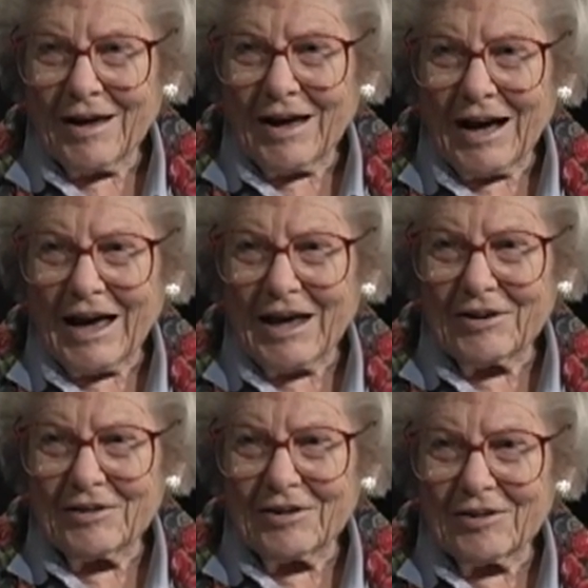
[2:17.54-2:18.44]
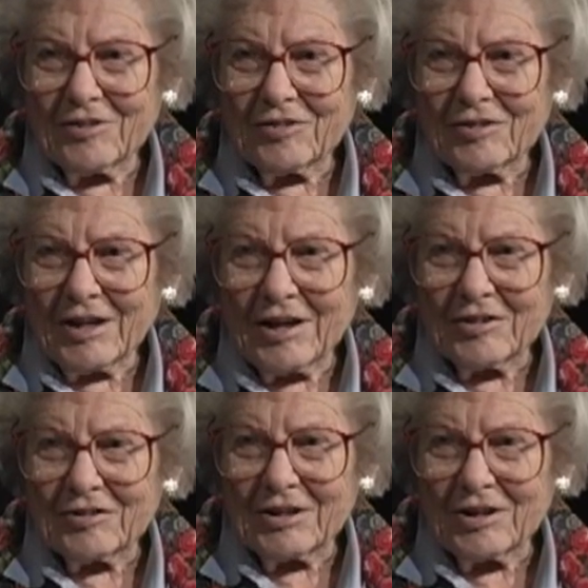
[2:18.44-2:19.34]
I had the
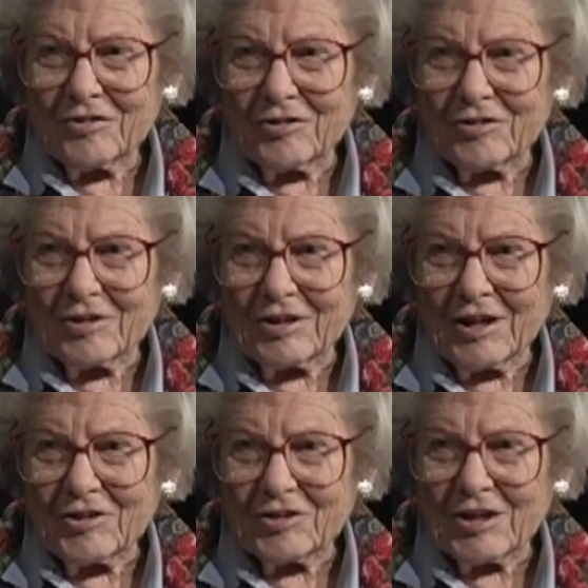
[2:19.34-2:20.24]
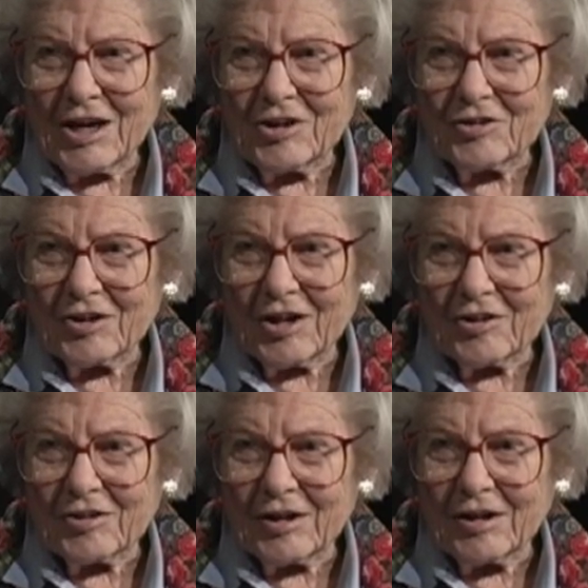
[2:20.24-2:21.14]
slightest interest in education
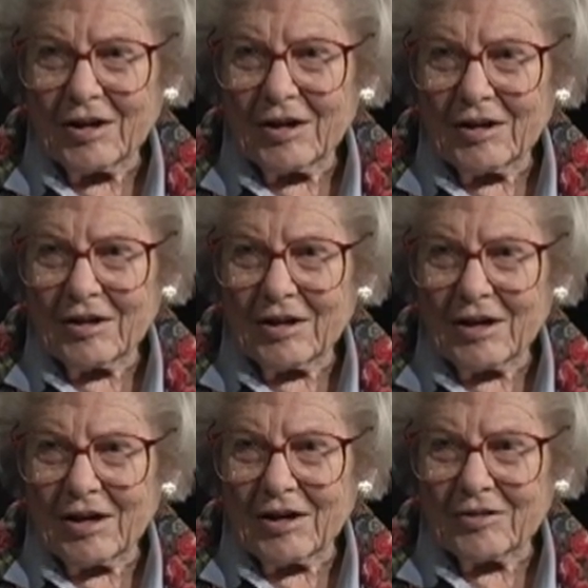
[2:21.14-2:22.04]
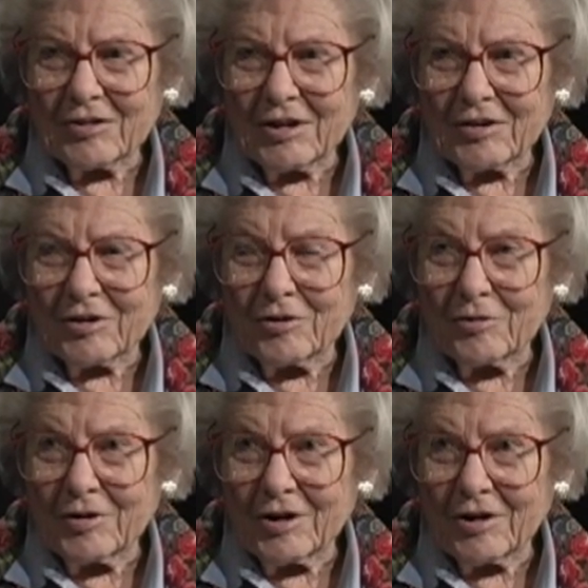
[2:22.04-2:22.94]
as a
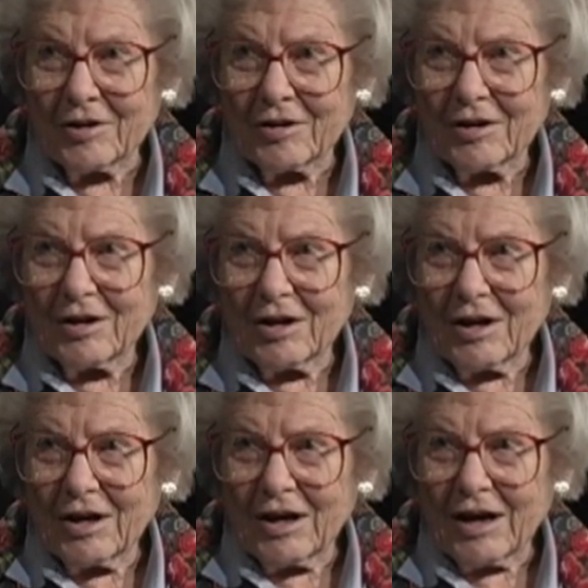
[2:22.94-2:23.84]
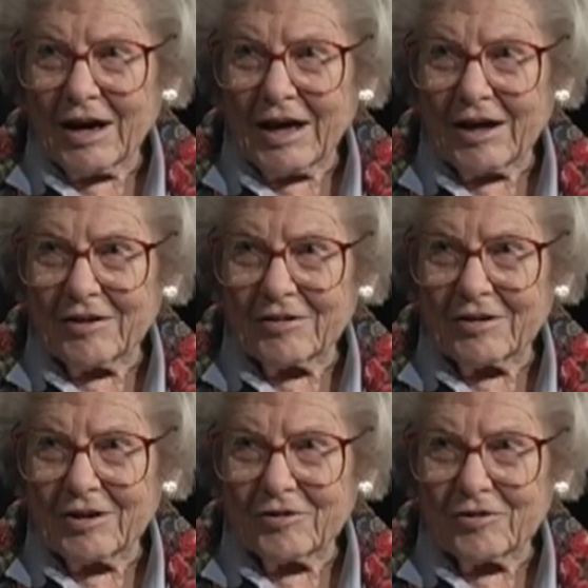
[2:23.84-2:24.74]
career. I had
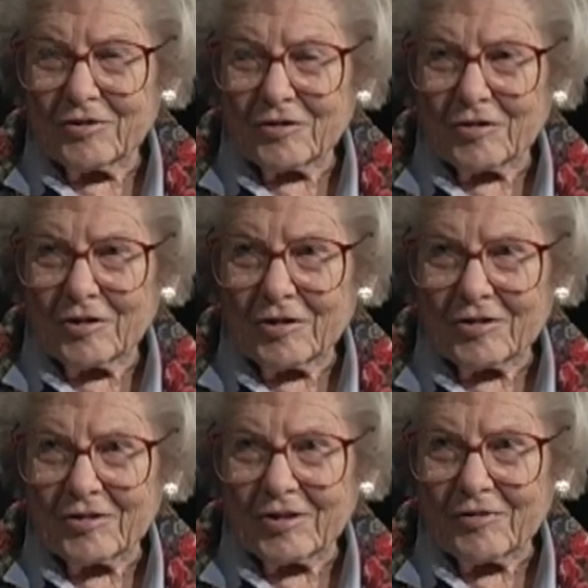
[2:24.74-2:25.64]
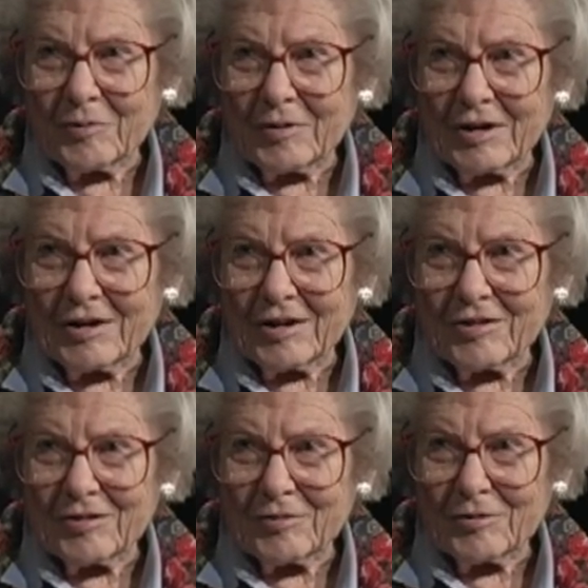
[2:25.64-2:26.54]
interest, of course, as everybody
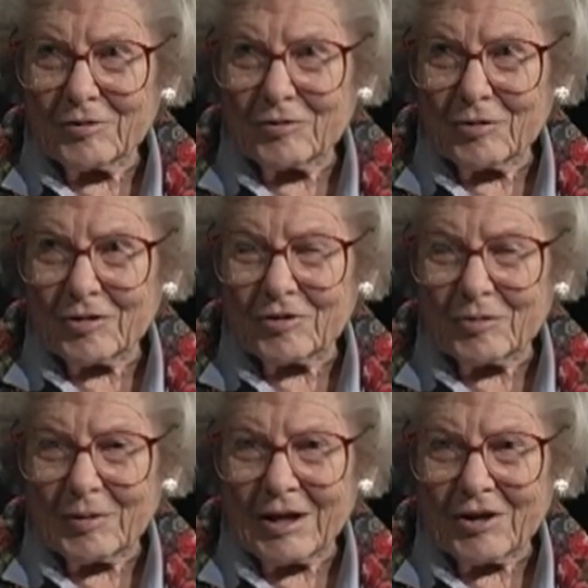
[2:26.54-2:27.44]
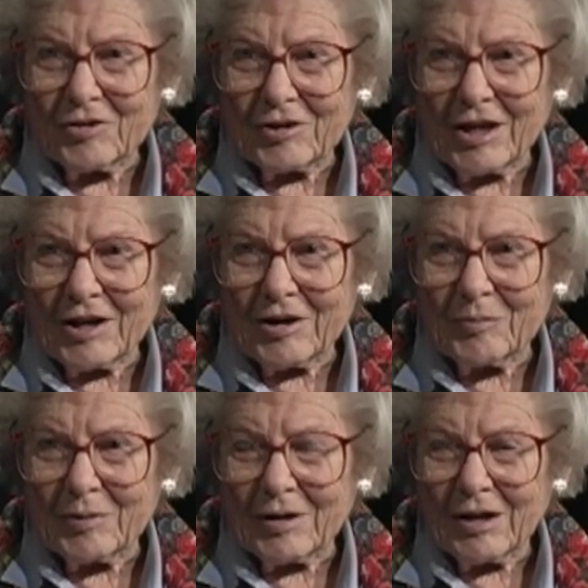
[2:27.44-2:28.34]
does, in who wants to be educated,
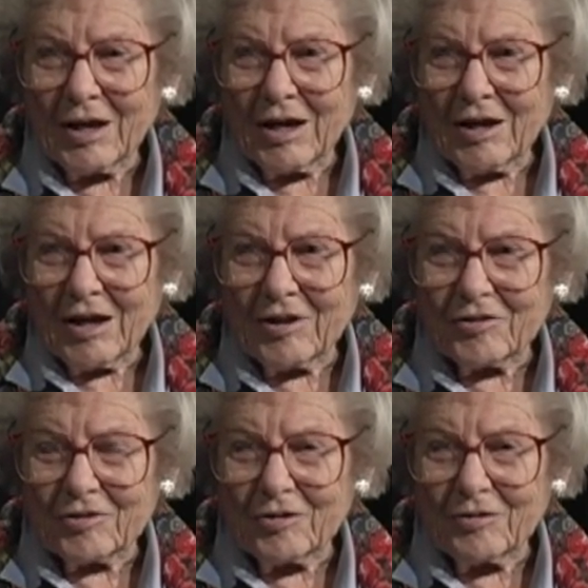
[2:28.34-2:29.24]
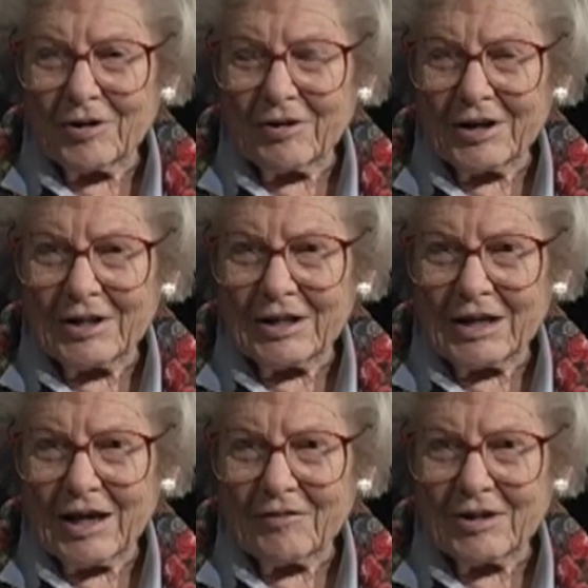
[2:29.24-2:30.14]
but as a career I didn't
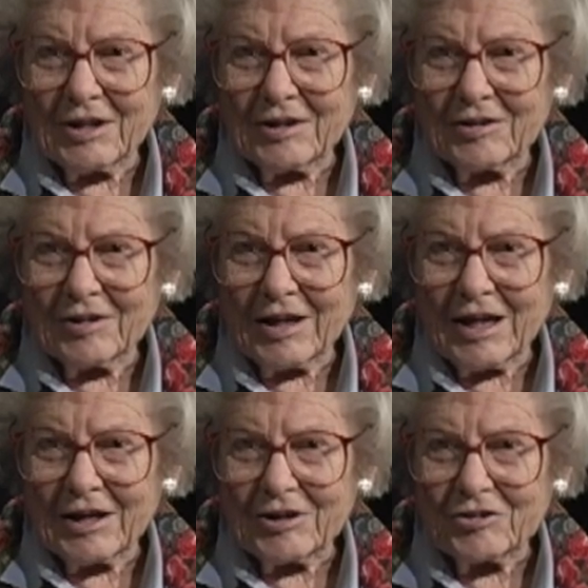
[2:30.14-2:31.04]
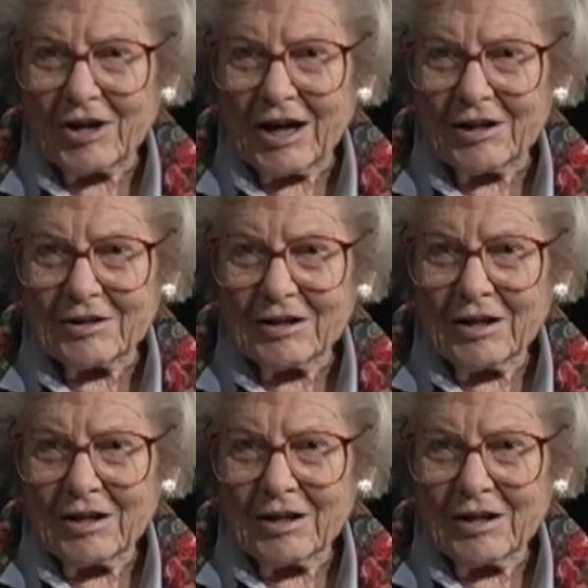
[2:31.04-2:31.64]
have any until I had a child.